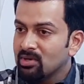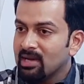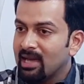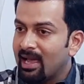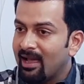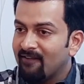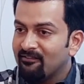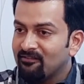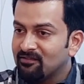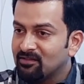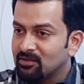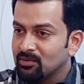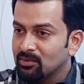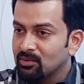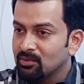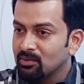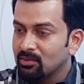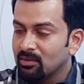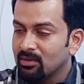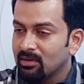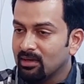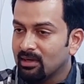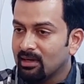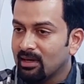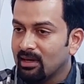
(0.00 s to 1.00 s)
have
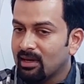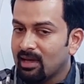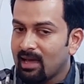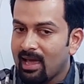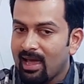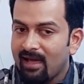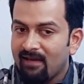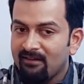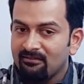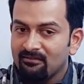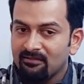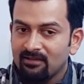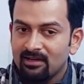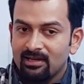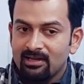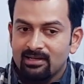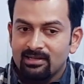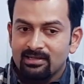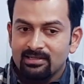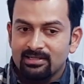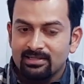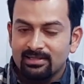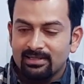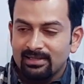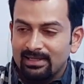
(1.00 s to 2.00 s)
to uh, have
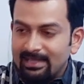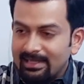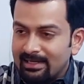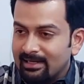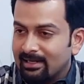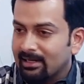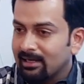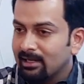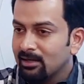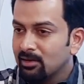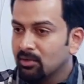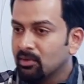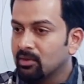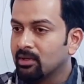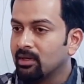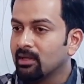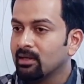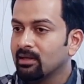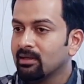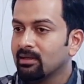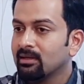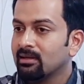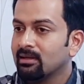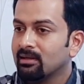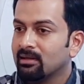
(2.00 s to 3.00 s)

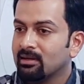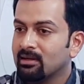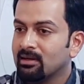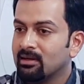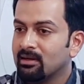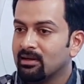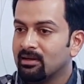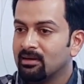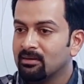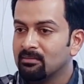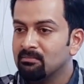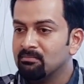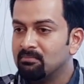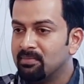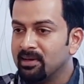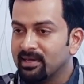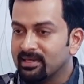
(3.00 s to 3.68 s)
sleek-looking, uh, yeah.